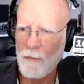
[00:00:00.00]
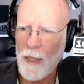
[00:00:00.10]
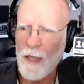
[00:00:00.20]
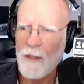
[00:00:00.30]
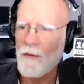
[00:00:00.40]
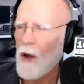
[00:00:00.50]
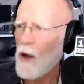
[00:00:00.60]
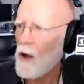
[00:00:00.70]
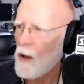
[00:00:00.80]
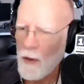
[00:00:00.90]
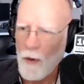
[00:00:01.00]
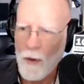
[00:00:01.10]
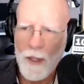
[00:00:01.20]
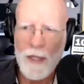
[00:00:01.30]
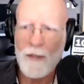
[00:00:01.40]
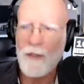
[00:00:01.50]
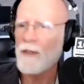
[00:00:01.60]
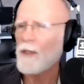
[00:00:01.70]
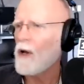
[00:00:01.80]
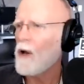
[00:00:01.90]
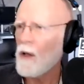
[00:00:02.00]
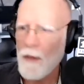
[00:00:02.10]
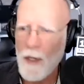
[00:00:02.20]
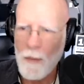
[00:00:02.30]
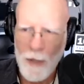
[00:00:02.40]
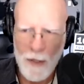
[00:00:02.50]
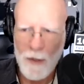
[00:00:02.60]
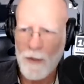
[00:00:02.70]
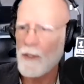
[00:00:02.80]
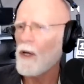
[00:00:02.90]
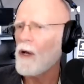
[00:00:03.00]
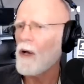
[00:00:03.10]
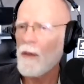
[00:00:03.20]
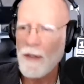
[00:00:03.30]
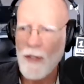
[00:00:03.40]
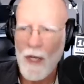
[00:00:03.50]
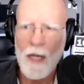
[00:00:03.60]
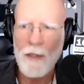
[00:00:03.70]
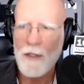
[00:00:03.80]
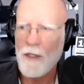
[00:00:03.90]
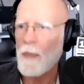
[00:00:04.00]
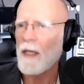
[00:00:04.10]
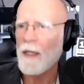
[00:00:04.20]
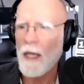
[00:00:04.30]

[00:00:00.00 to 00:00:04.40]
because of all the court cases and all the appeals and all the time that's spent.